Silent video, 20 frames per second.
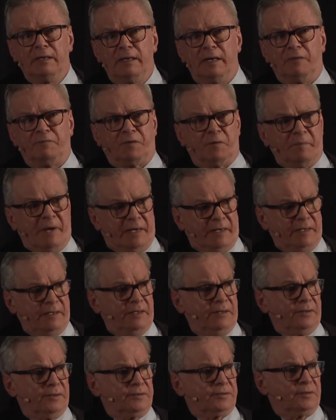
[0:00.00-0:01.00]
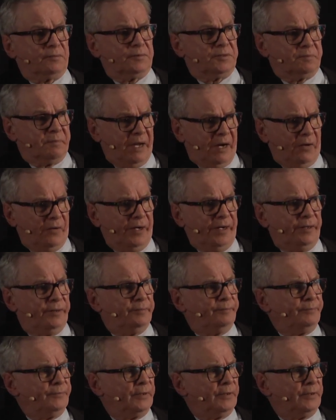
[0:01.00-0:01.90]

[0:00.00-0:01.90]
And for many years, it was buried